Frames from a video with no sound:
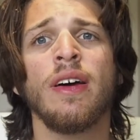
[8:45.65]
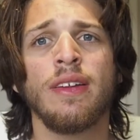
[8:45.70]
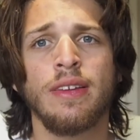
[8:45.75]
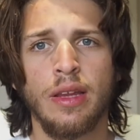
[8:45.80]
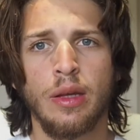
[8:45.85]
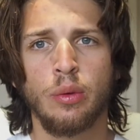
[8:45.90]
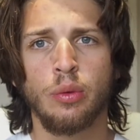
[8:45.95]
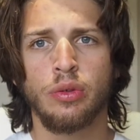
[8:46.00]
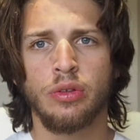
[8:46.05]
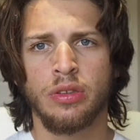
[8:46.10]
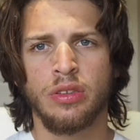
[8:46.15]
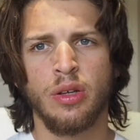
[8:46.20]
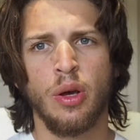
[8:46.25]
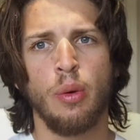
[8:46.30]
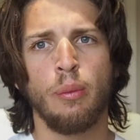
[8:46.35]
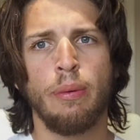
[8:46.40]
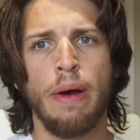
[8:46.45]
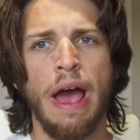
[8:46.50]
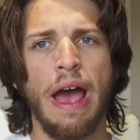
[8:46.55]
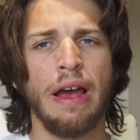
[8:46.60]
they were so
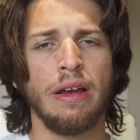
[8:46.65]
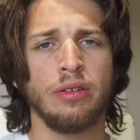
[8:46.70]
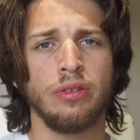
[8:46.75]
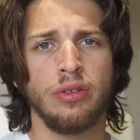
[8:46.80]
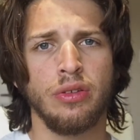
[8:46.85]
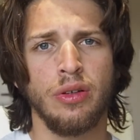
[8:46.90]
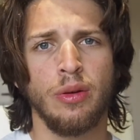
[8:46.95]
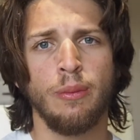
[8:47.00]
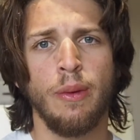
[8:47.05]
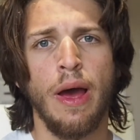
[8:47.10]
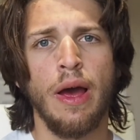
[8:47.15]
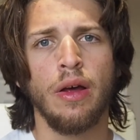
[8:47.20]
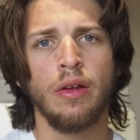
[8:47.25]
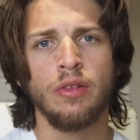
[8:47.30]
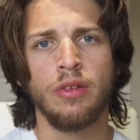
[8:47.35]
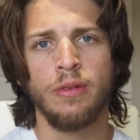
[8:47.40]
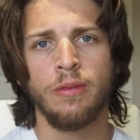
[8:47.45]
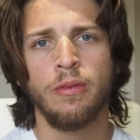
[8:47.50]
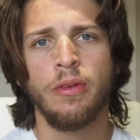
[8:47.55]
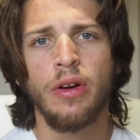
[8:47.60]
passionate about
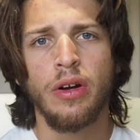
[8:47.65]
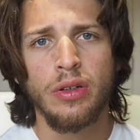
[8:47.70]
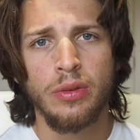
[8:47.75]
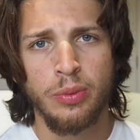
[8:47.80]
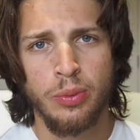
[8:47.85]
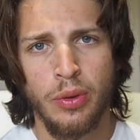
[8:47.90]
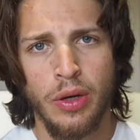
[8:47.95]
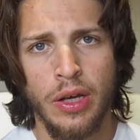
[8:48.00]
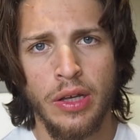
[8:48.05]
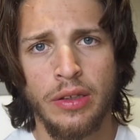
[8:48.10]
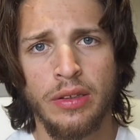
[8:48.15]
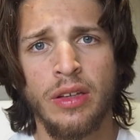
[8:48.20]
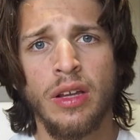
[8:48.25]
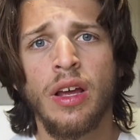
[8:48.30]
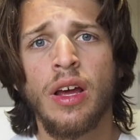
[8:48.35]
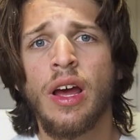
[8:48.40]
in the first place